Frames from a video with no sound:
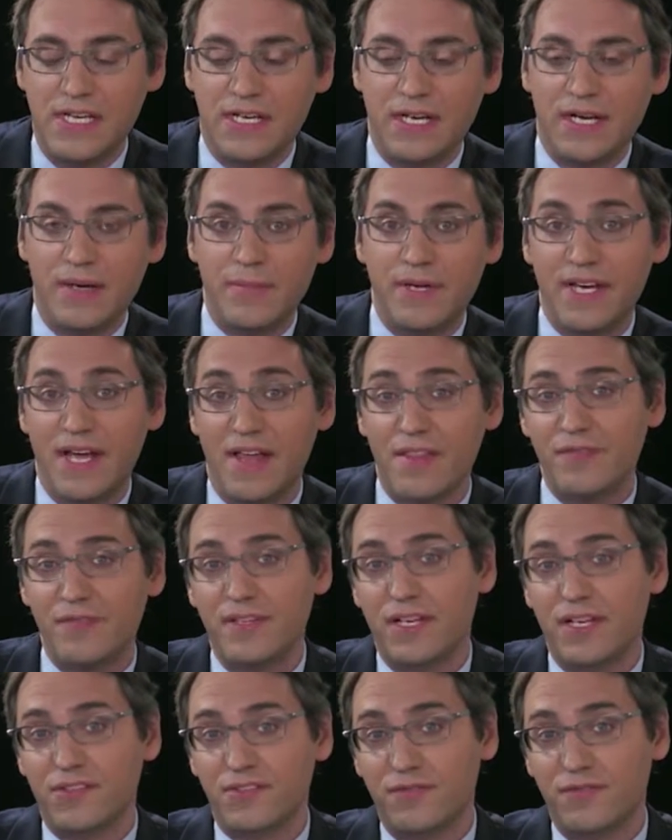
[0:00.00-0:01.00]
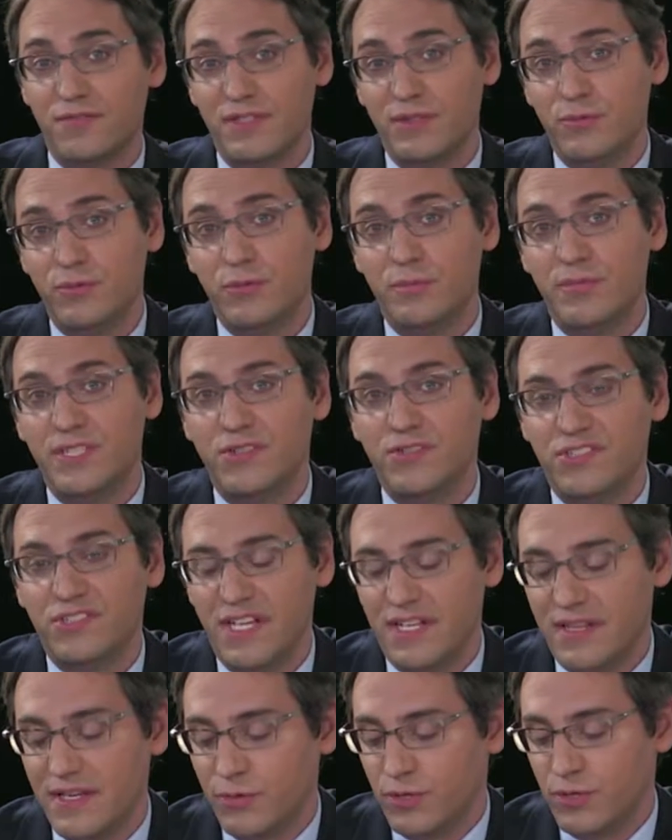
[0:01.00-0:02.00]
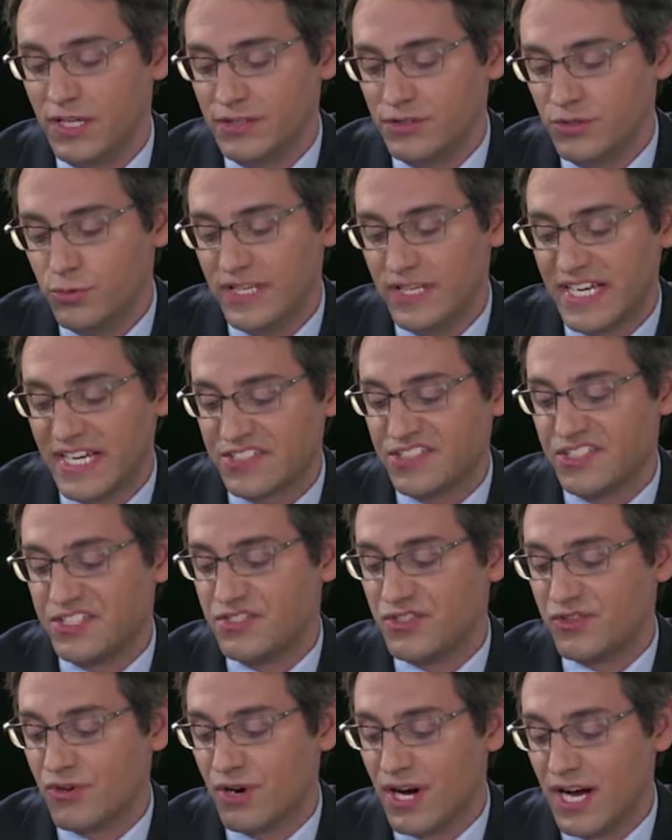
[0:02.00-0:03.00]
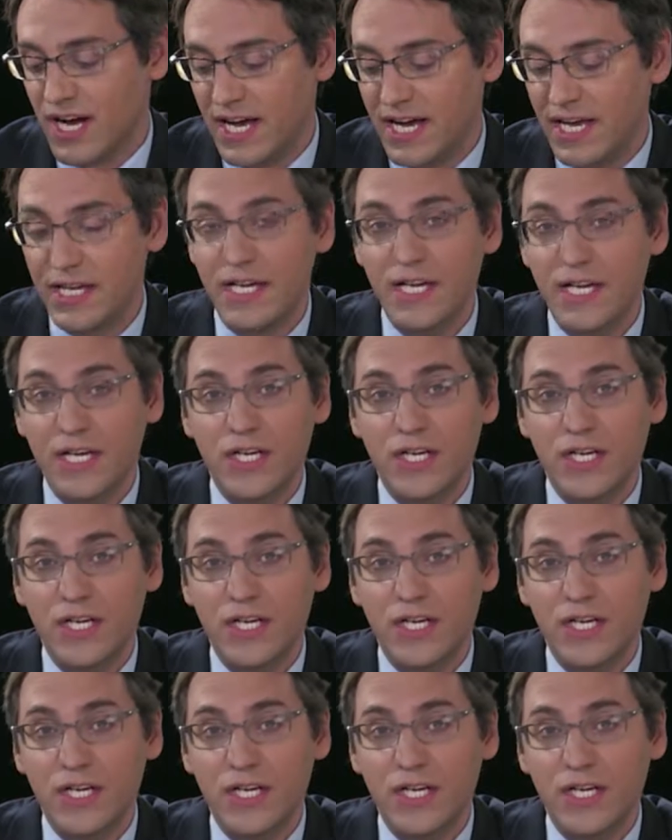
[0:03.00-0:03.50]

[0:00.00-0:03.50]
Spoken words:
Another philosophy would be to say that, well, you will actually try